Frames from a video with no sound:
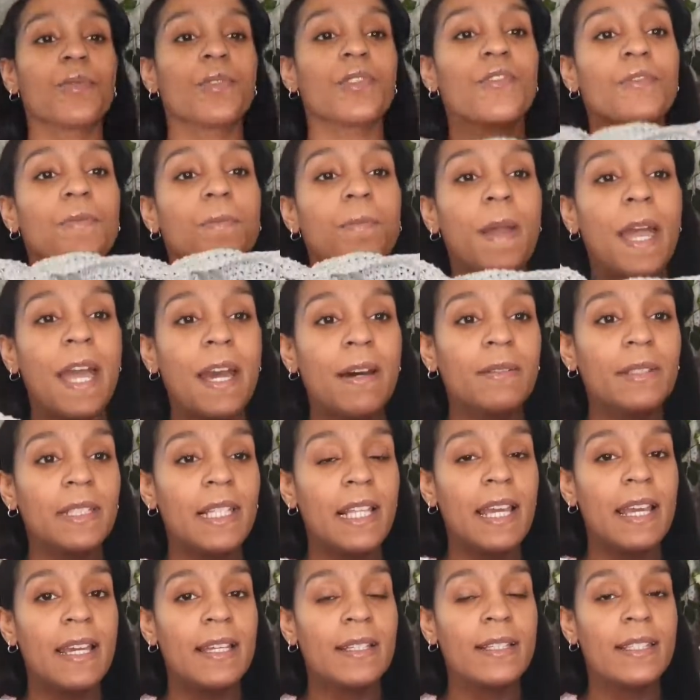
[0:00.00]
was from
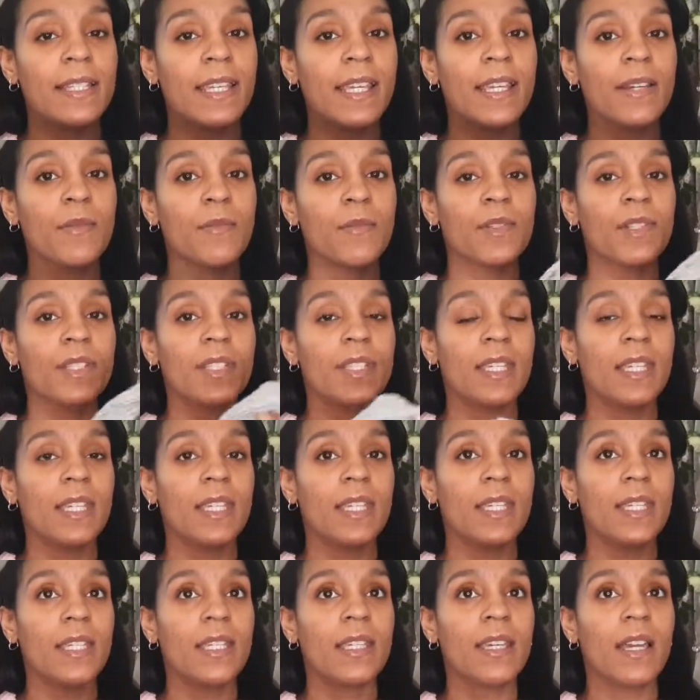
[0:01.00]
Poundland. It was
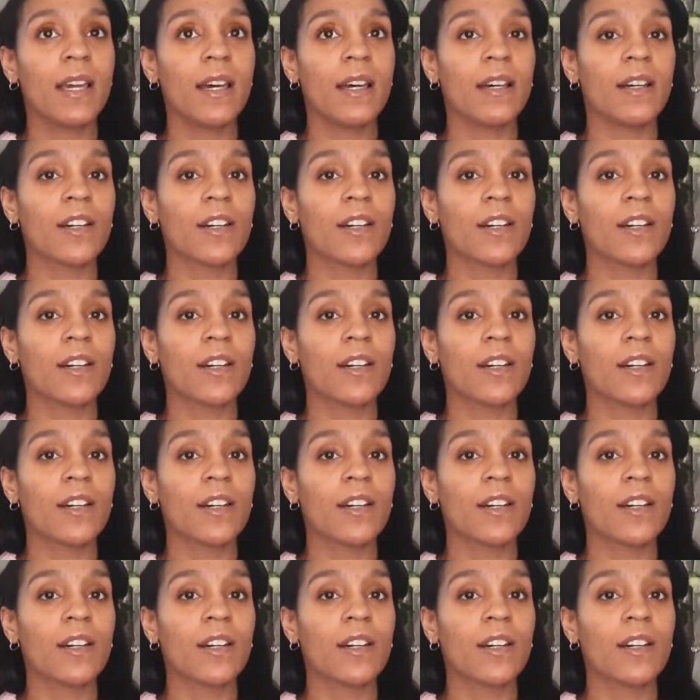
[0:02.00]
the